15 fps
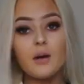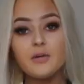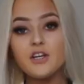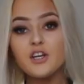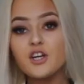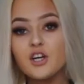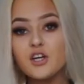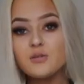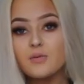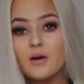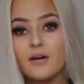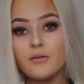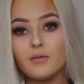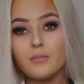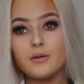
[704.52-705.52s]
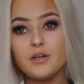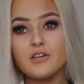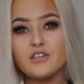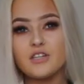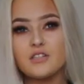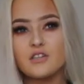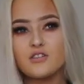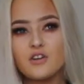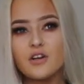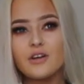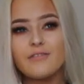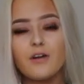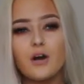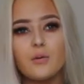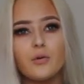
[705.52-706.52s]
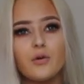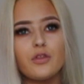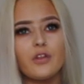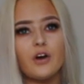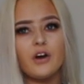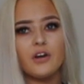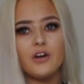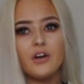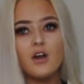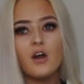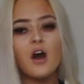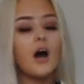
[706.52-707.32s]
I mean, you could wear it with blue jeans. I don't know if I would though.